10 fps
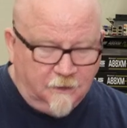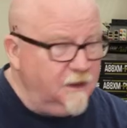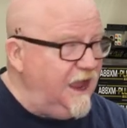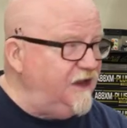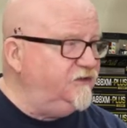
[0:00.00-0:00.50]

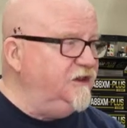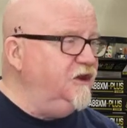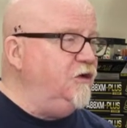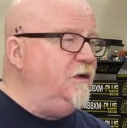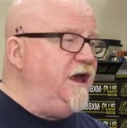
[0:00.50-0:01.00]
Actually, you
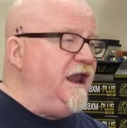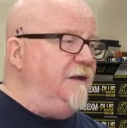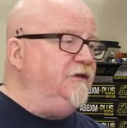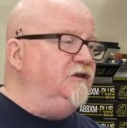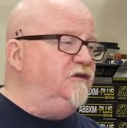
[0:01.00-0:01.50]
know what? I'm
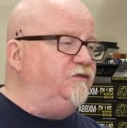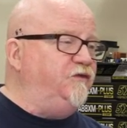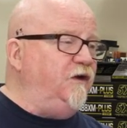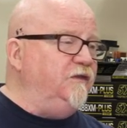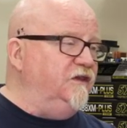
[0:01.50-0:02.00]
going to
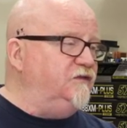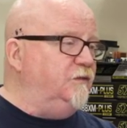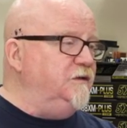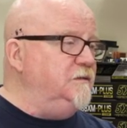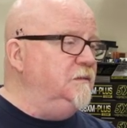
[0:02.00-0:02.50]
defer this
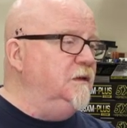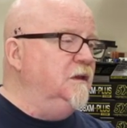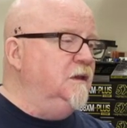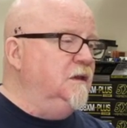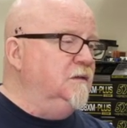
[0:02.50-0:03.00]
one
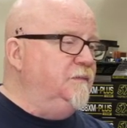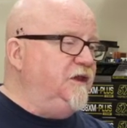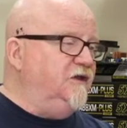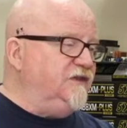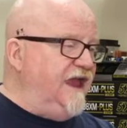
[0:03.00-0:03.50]

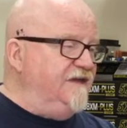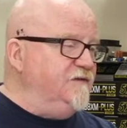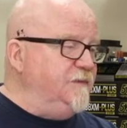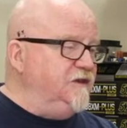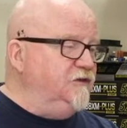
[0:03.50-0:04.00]
because I haven't
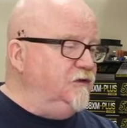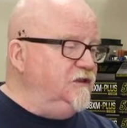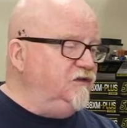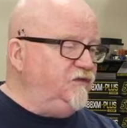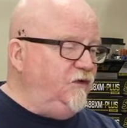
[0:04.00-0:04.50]
been doing
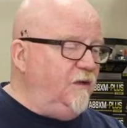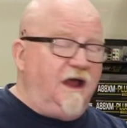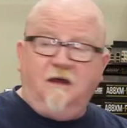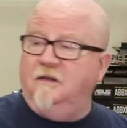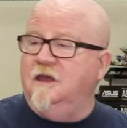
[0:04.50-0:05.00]
this for a
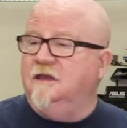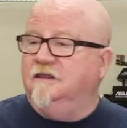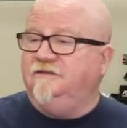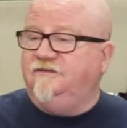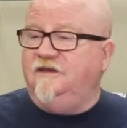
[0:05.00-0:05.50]
while.
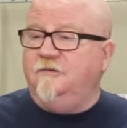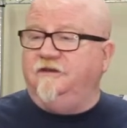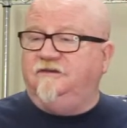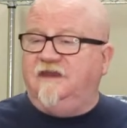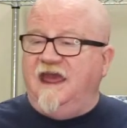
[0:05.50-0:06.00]
Let's see
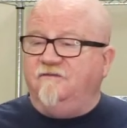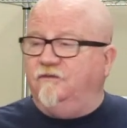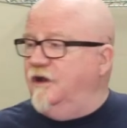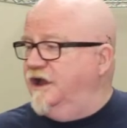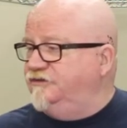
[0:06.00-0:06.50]
what Dave
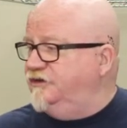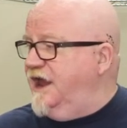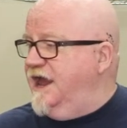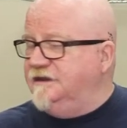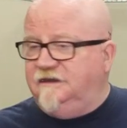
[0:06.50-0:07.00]
Rush
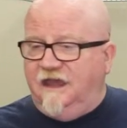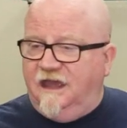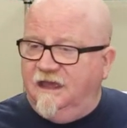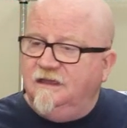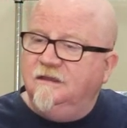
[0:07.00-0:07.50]
and,
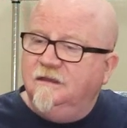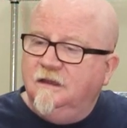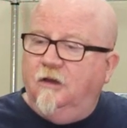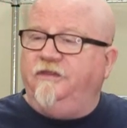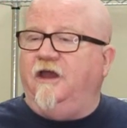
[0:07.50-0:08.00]
uh,
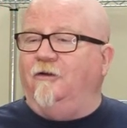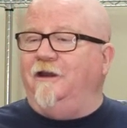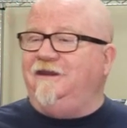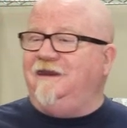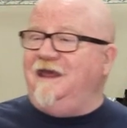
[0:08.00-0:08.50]
oh, they
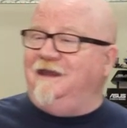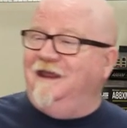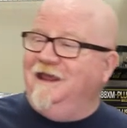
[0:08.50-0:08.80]
already did.